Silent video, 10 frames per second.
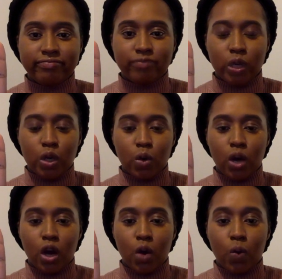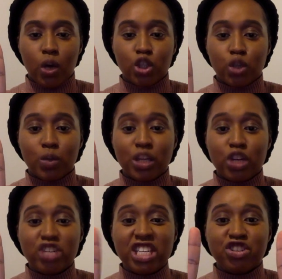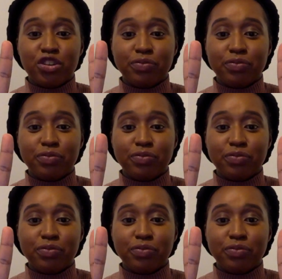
we no longer want you with your teacher.